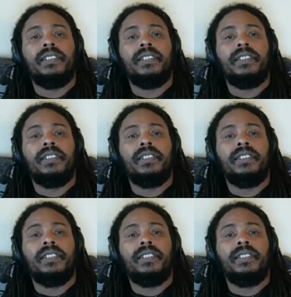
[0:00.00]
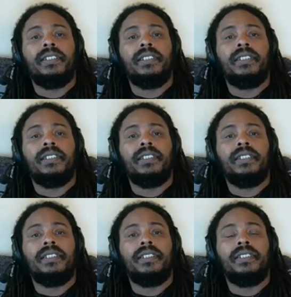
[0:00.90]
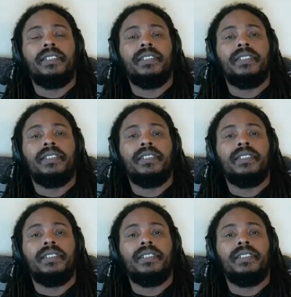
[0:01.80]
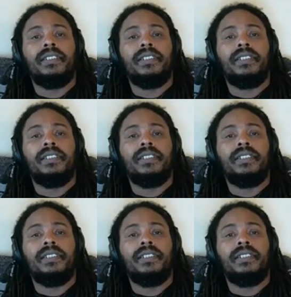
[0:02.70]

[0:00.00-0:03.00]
Nothing is said.